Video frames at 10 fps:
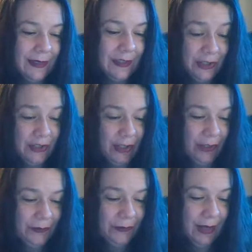
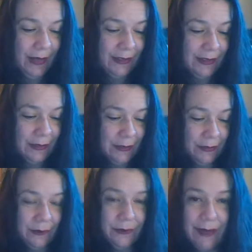ginger,
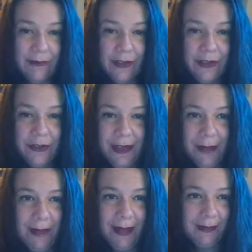we have ginger and
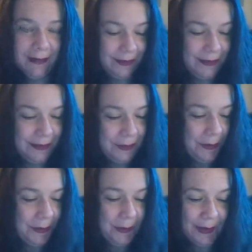nutmeg, just
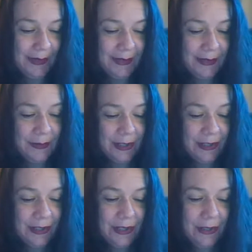real quick. So,
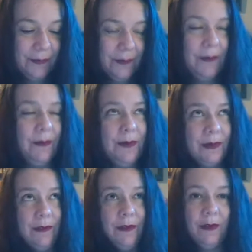ginger,
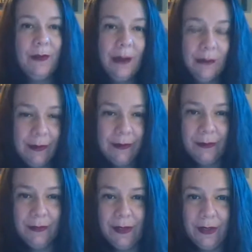most of you are probably
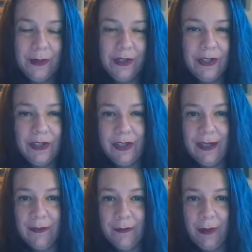familiar with ginger
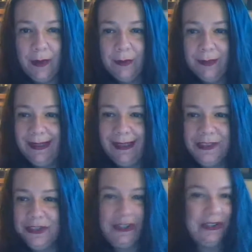and have probably
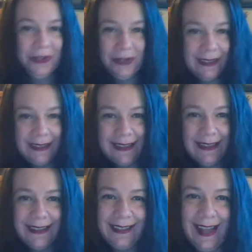eaten ginger
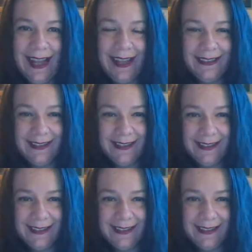and,